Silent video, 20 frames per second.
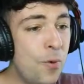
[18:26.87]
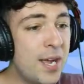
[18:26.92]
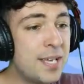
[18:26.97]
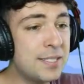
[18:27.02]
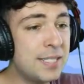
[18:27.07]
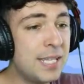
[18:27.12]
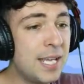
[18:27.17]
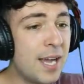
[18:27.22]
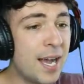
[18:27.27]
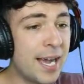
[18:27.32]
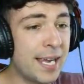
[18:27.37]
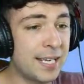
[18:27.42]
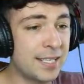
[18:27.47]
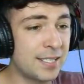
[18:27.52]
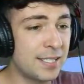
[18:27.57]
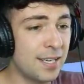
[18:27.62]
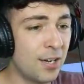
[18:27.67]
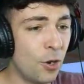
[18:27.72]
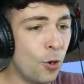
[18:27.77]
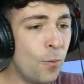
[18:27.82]
where's the
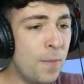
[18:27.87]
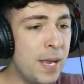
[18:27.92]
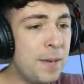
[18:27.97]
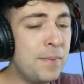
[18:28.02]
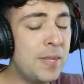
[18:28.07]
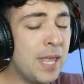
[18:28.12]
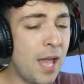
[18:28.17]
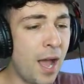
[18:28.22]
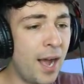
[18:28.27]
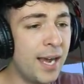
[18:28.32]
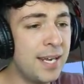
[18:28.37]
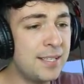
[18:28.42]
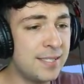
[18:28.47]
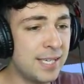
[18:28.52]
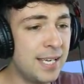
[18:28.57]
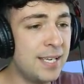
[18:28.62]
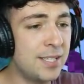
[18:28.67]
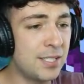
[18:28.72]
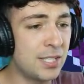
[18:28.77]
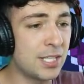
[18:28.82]
ice? Or maybe the ice
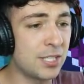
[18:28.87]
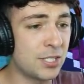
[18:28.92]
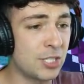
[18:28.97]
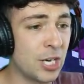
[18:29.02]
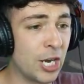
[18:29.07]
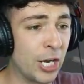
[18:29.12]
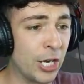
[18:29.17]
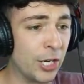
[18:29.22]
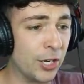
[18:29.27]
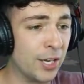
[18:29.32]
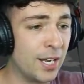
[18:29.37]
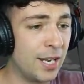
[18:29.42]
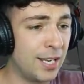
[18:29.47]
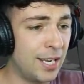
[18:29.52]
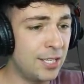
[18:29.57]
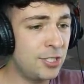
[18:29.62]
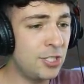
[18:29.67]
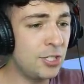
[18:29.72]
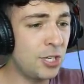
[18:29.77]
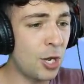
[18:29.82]
is the snow.
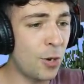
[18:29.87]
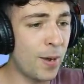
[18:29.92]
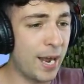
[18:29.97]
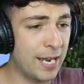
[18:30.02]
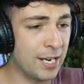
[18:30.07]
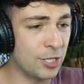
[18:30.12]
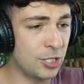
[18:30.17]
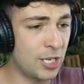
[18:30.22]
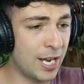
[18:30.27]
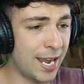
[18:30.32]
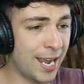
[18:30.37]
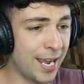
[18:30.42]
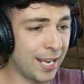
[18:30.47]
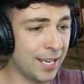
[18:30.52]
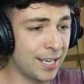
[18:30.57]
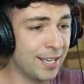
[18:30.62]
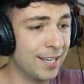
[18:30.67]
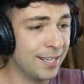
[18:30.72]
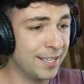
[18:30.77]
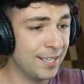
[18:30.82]
Let's just go ahead and
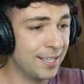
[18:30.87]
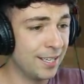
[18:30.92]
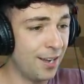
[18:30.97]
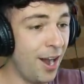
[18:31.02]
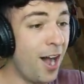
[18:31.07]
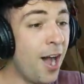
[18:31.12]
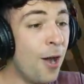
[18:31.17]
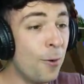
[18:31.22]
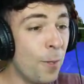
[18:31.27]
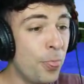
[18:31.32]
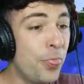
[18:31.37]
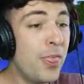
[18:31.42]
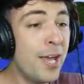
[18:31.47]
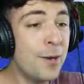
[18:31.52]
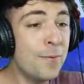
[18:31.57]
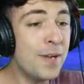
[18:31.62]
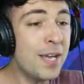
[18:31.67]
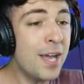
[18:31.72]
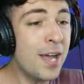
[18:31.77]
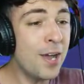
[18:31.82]
check. Oh,
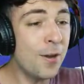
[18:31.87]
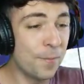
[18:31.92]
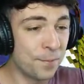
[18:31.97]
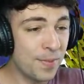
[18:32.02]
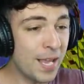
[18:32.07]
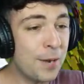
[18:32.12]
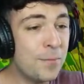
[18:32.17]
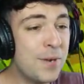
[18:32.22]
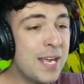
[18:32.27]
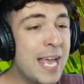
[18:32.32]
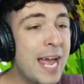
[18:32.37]
there we go. And we